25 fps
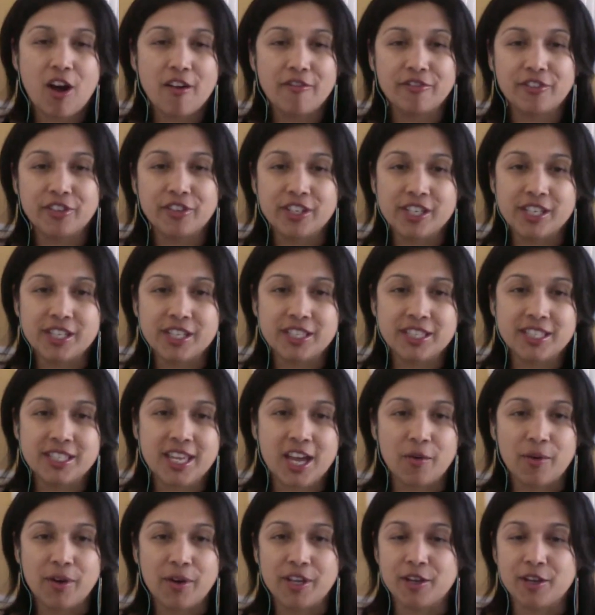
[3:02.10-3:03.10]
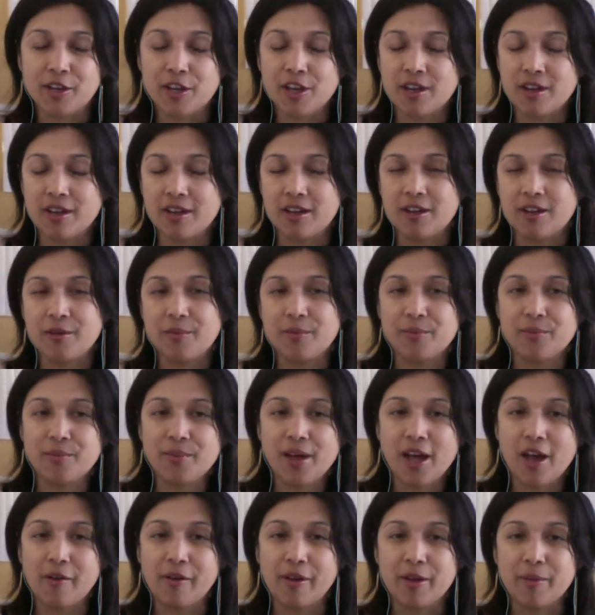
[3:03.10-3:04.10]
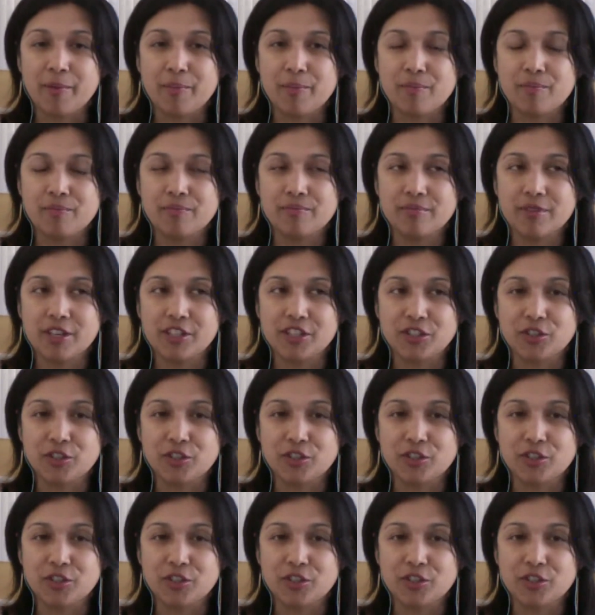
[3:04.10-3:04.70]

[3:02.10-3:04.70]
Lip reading: my confidence, how I